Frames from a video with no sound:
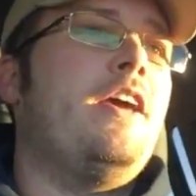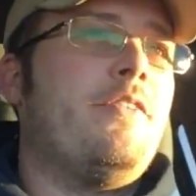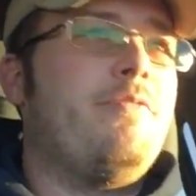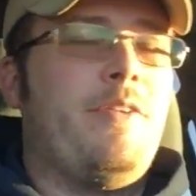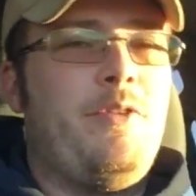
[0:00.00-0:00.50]

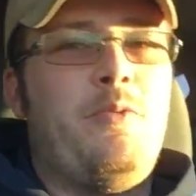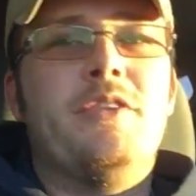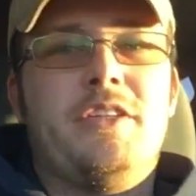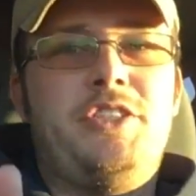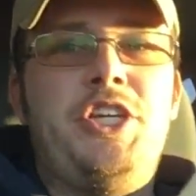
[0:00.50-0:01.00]
If you
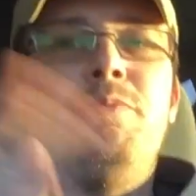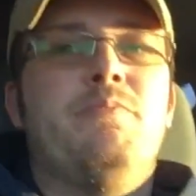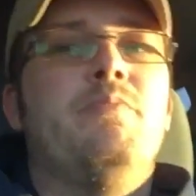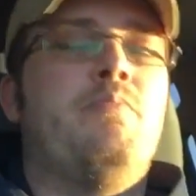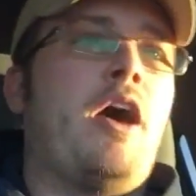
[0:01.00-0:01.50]
want the cheap
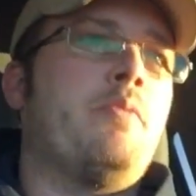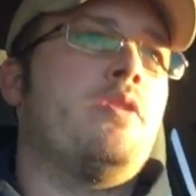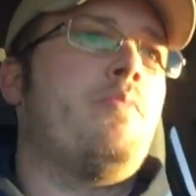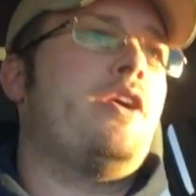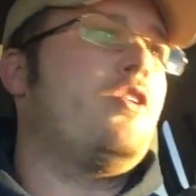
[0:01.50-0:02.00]
bottom
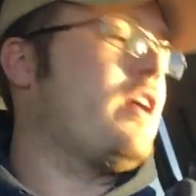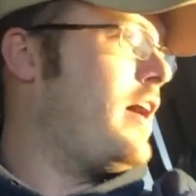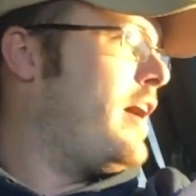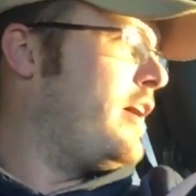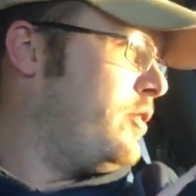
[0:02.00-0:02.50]
of the barrel
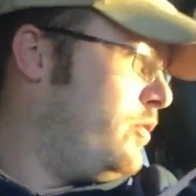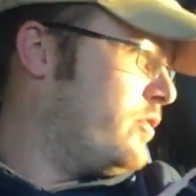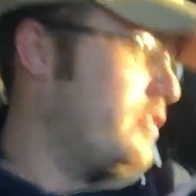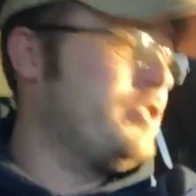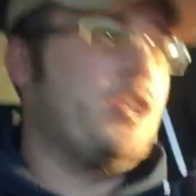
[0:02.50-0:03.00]
guy
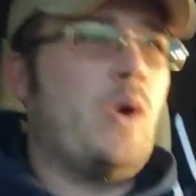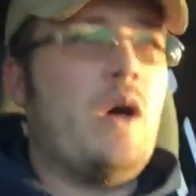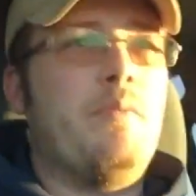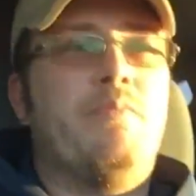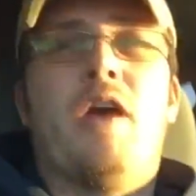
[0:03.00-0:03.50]
who's gonna show
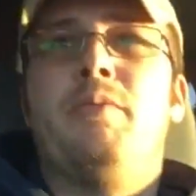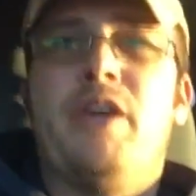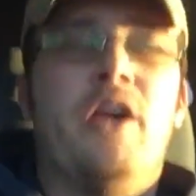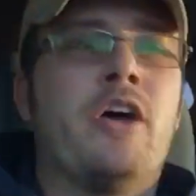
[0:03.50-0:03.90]
up probably